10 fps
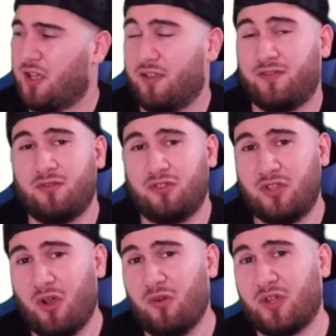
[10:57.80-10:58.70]
if you
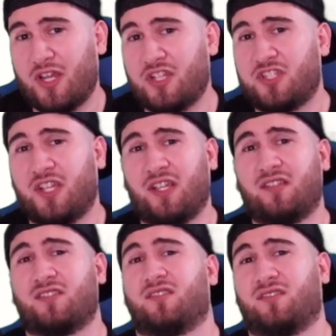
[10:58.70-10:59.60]
don't get a
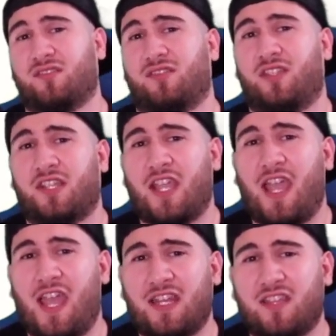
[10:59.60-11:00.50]
chance to
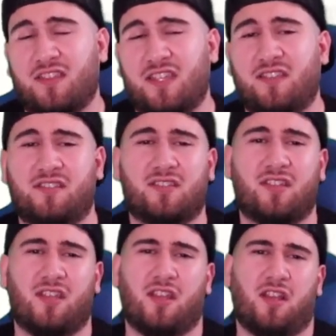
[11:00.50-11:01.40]
get any of these,
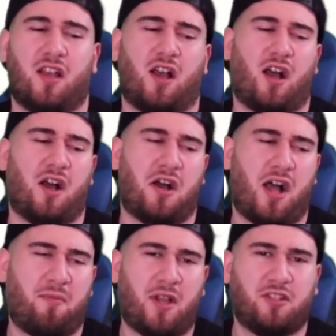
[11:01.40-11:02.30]
uh,
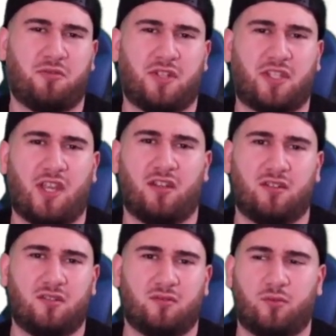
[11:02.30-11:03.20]
I might do it again
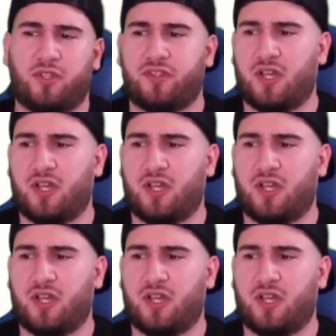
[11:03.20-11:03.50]
with